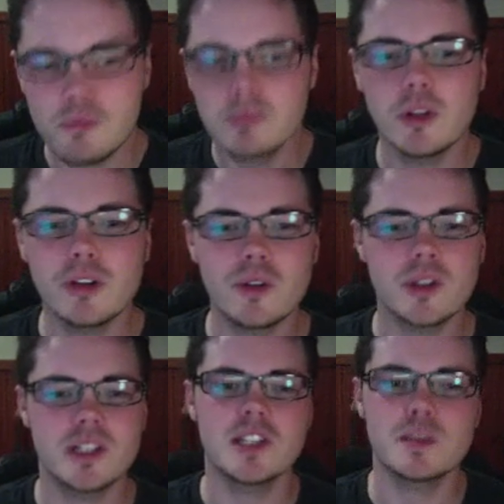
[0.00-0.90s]
look forward
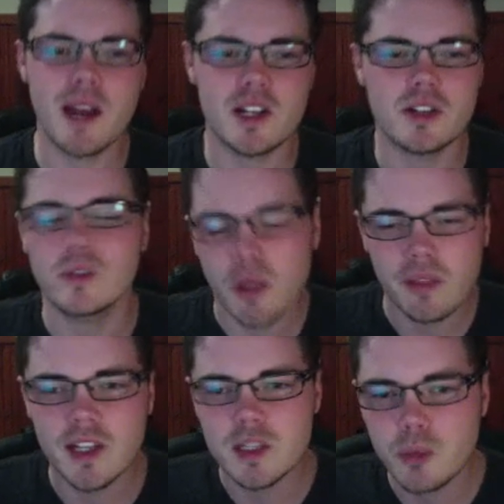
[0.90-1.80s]
to this patch. Overall, I
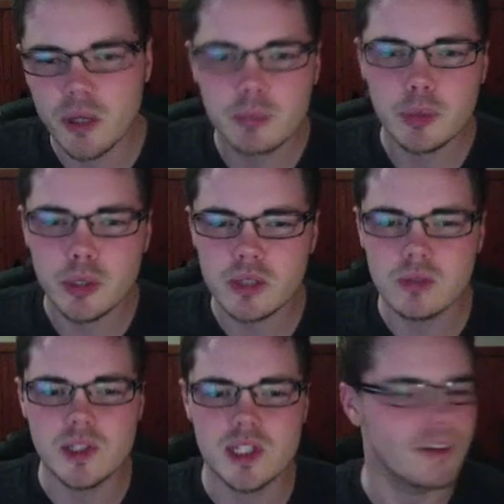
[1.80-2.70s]
think it's pretty cool
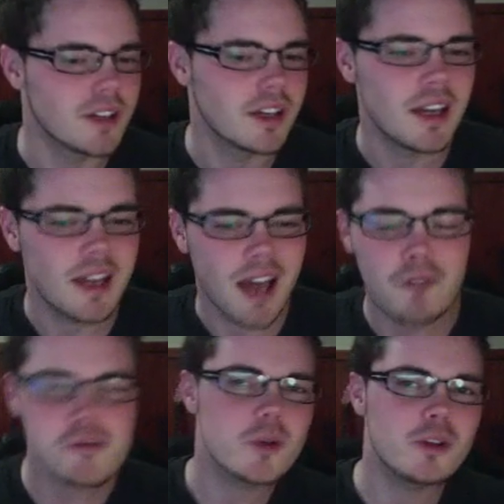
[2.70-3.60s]
stuff. A
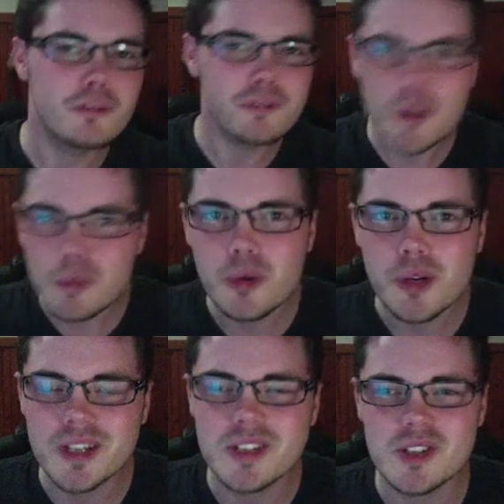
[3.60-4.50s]
few
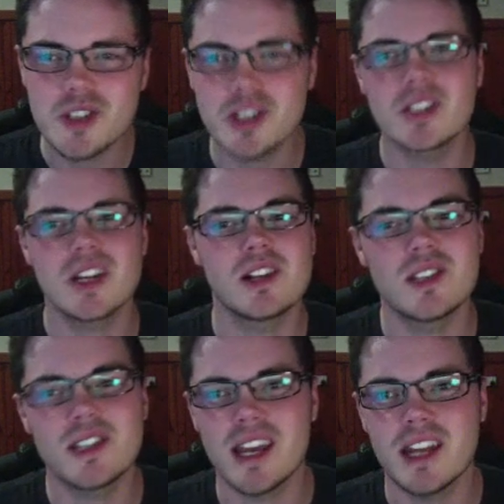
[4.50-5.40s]
pretty interesting
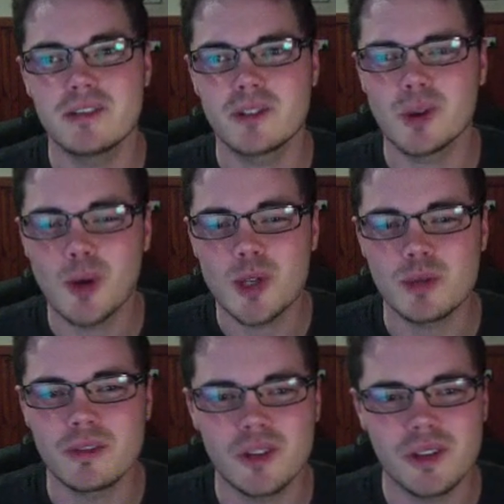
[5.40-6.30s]
changes, and of course
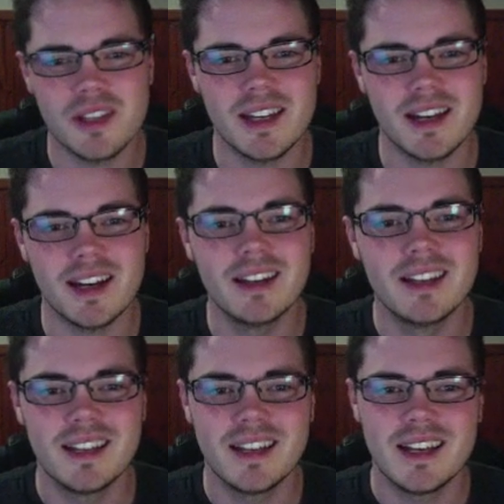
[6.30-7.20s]
we've got the
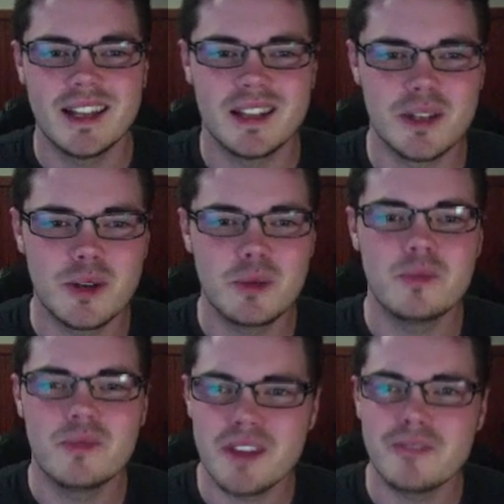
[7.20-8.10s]
new
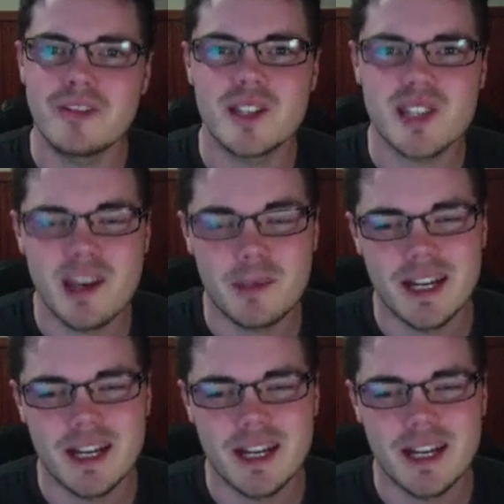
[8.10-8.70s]
events coming